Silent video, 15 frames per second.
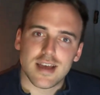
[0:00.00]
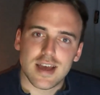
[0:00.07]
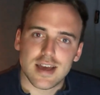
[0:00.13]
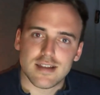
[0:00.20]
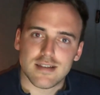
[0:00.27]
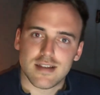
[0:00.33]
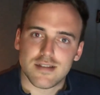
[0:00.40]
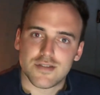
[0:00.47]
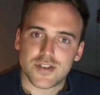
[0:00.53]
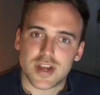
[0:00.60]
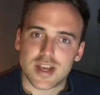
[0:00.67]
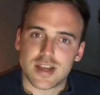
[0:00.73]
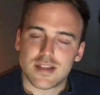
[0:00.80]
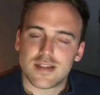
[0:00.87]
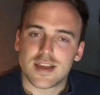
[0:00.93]

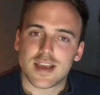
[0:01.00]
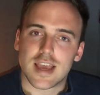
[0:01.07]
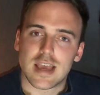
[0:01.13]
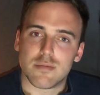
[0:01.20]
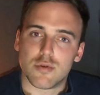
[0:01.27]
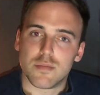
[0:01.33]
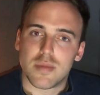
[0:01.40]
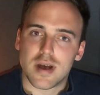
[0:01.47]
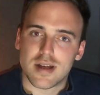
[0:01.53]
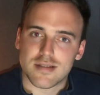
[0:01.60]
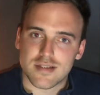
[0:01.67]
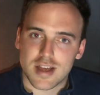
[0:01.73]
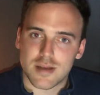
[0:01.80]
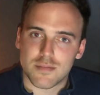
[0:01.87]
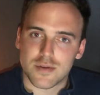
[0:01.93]
SSJ that Gable
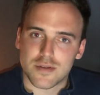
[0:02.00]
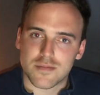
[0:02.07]
passed up on,